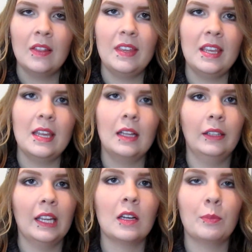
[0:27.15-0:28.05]
the
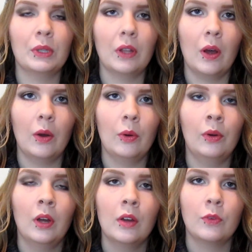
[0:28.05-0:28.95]
link
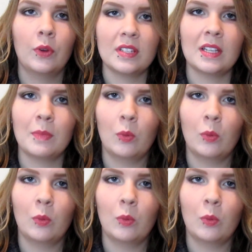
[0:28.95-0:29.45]
below for the Sigma